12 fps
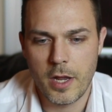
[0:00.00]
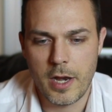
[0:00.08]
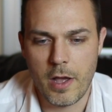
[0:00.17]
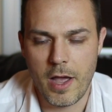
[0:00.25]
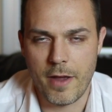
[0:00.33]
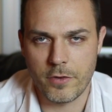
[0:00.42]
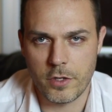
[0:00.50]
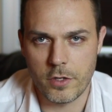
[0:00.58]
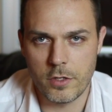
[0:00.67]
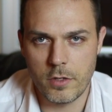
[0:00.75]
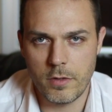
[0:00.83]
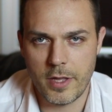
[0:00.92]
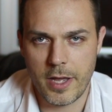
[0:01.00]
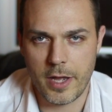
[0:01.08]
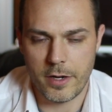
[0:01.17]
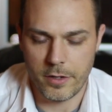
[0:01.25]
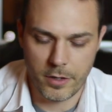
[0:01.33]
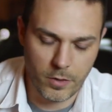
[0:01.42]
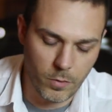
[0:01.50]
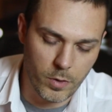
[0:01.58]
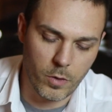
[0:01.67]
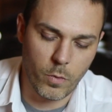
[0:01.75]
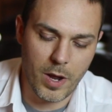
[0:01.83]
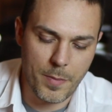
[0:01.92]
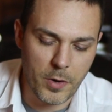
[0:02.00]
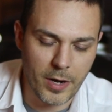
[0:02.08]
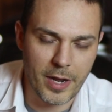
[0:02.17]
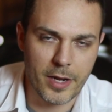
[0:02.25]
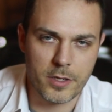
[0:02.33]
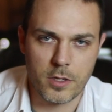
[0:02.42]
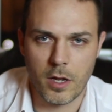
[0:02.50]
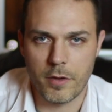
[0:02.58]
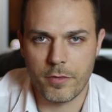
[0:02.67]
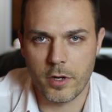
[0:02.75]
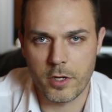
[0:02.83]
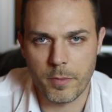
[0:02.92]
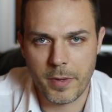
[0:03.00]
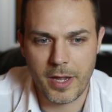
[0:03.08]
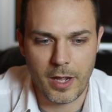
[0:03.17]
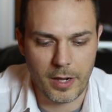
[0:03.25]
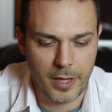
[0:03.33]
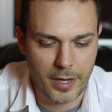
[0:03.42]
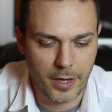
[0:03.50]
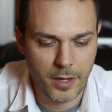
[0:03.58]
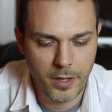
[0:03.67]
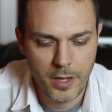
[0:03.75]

Now after you do that, you're going to want to wipe your hands off on your pant leg.